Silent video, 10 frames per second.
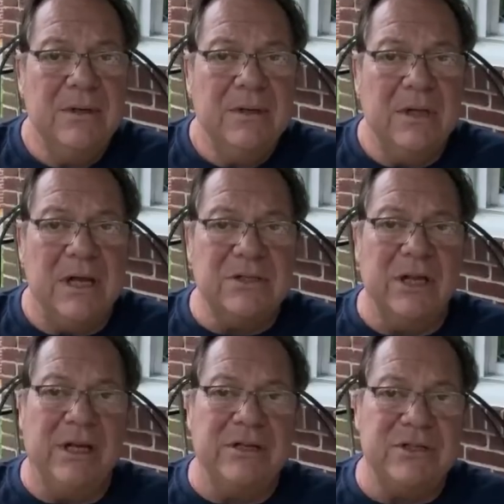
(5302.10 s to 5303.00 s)
Leslie
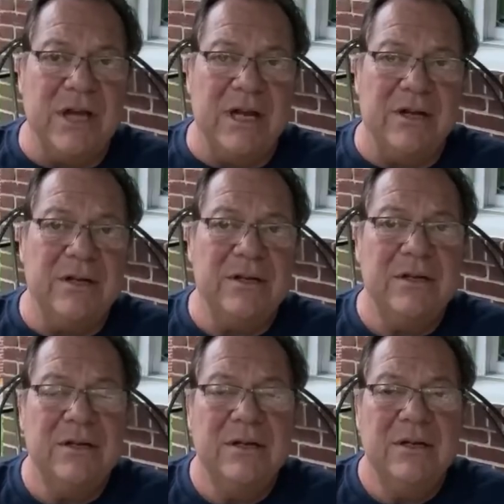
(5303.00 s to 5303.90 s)
Caseta.
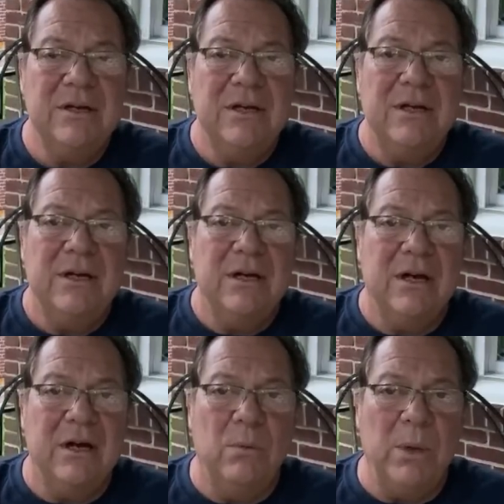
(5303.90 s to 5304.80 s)

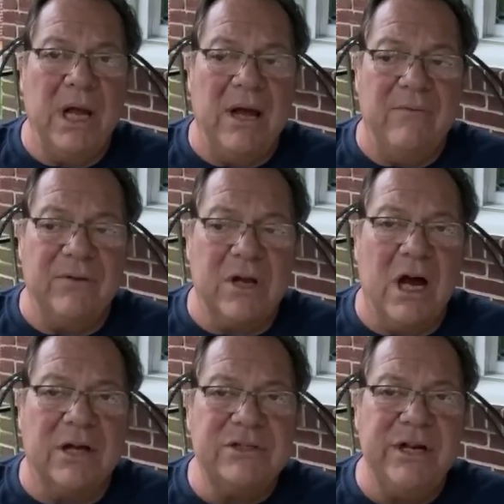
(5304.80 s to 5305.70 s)
We have a
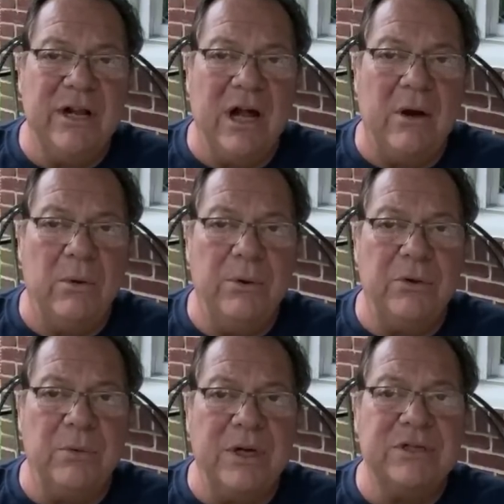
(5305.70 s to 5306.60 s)
cocktail hour with
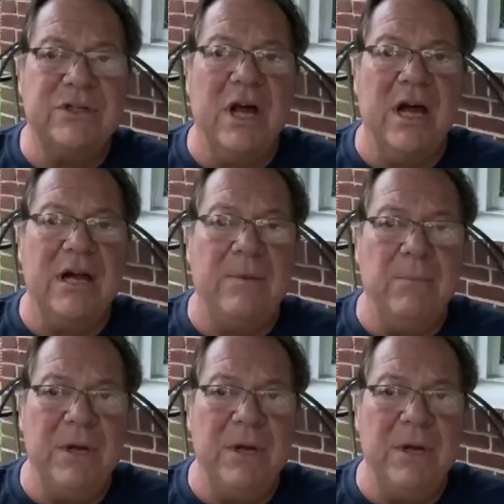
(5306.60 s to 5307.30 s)
Rick sign, and we